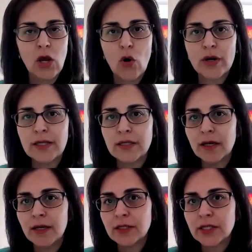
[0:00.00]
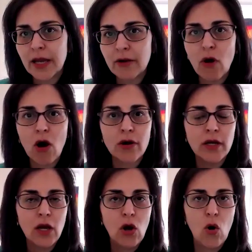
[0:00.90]
or in Tehran,
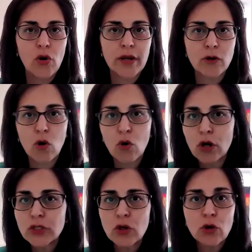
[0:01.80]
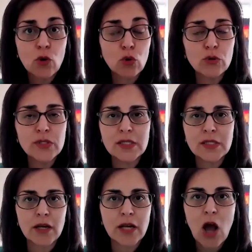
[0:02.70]
or in Khorasan or
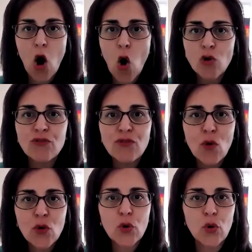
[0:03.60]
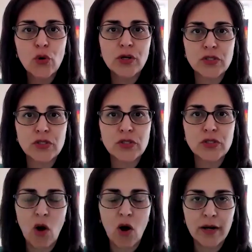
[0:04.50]
Khuzestan, all 4 corners of
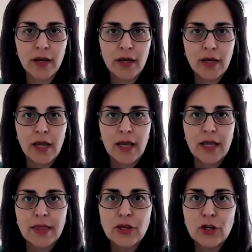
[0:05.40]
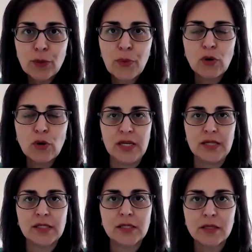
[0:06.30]
Iran, their
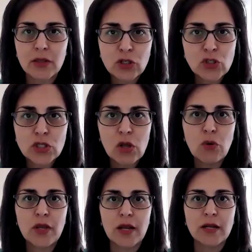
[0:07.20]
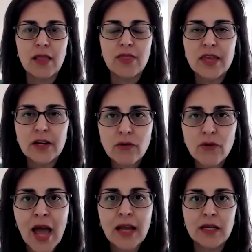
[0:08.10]
protests, their slogan, their
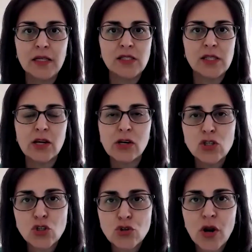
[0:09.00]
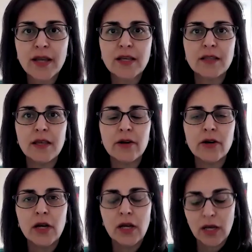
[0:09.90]
rallies, their strike, their